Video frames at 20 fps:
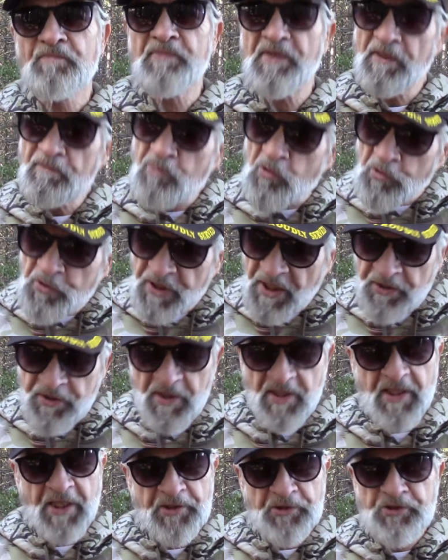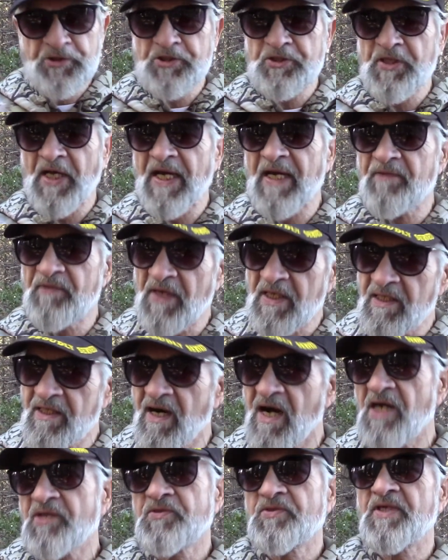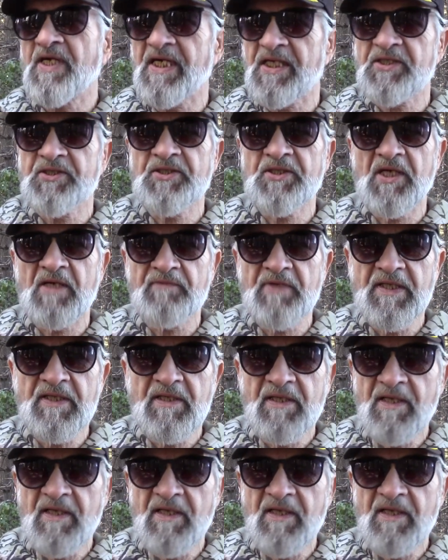People need to understand the context of it.